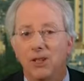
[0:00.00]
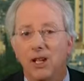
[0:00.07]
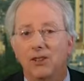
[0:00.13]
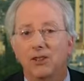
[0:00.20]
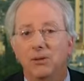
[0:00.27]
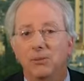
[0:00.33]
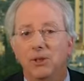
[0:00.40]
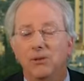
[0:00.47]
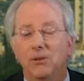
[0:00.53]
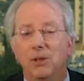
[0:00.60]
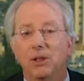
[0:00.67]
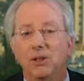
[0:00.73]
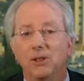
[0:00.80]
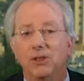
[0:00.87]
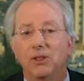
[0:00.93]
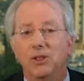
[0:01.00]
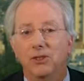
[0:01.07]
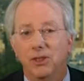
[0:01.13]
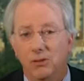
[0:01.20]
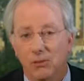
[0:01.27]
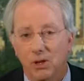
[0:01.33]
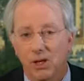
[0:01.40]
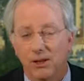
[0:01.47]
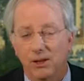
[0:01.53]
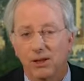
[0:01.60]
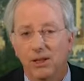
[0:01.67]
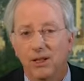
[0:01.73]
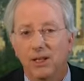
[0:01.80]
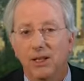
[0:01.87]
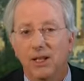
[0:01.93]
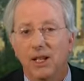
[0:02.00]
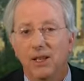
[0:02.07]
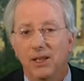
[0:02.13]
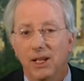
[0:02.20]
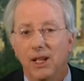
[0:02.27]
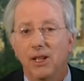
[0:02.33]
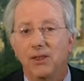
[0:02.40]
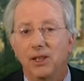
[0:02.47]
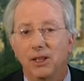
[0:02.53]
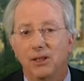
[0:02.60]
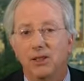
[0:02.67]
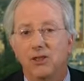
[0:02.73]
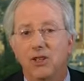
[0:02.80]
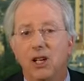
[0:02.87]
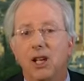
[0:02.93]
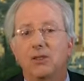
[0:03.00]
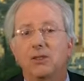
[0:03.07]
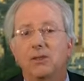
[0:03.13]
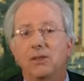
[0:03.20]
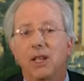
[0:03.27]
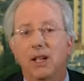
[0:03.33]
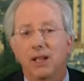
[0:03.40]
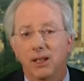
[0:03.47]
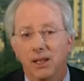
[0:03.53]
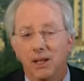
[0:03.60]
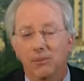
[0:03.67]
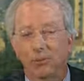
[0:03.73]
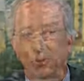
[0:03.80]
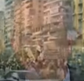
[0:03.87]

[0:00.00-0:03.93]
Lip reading: has to be a very consistent one, and then I think the chance of getting them